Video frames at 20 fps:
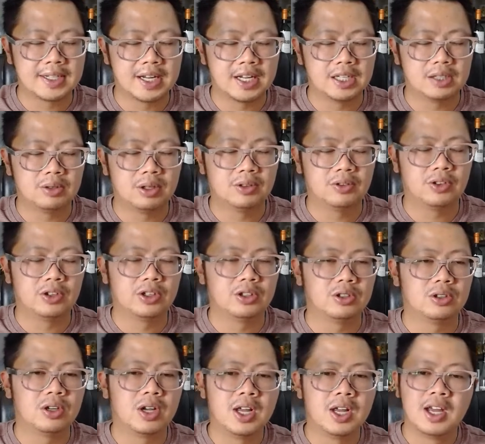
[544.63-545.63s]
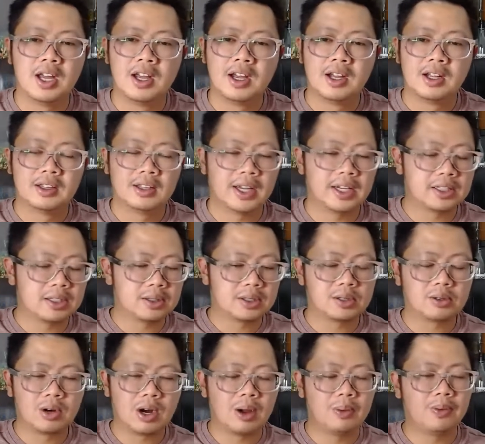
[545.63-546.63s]
day 3 for you. Like,
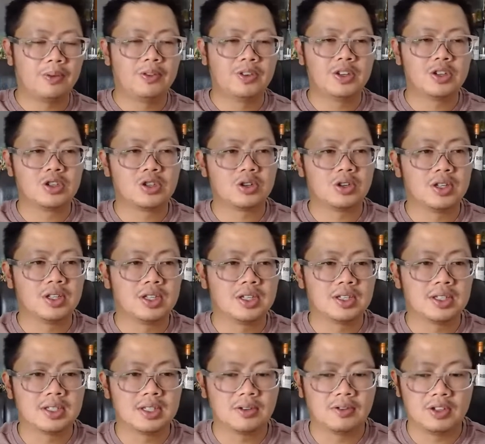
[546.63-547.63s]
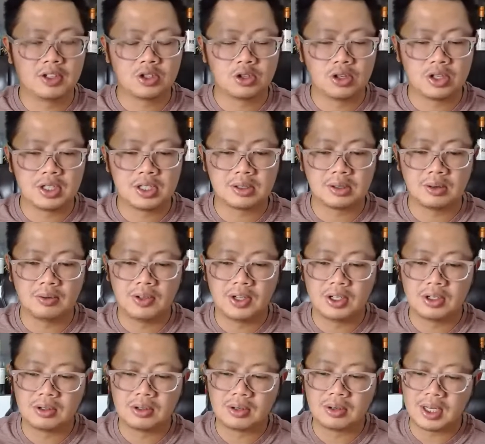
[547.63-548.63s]
subscribe if you enjoyed this. If you enjoyed this
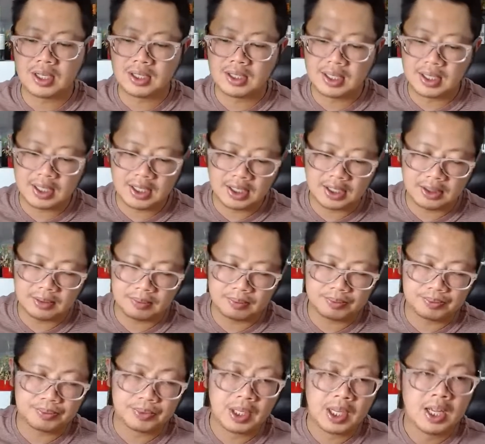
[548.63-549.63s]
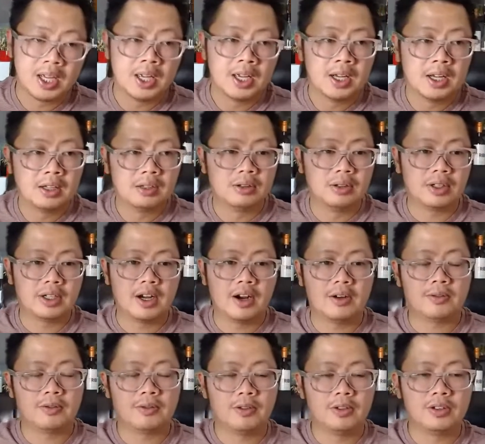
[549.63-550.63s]
review, and look
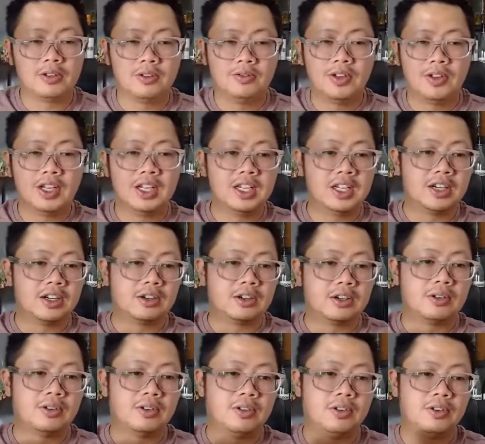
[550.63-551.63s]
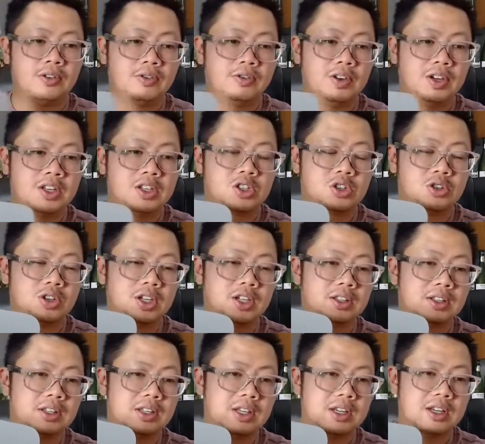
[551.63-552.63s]
out for the video
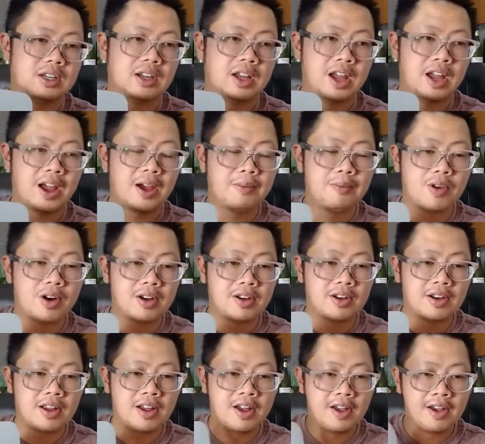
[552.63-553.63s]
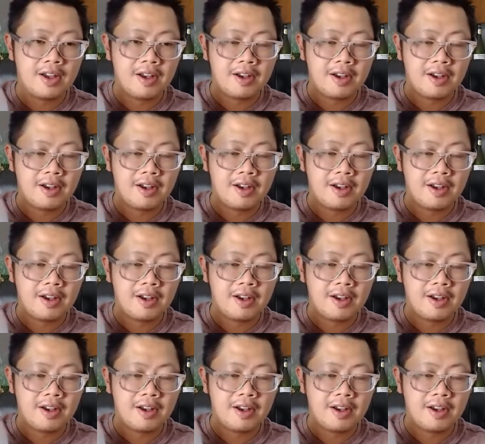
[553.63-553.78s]
featuring the M1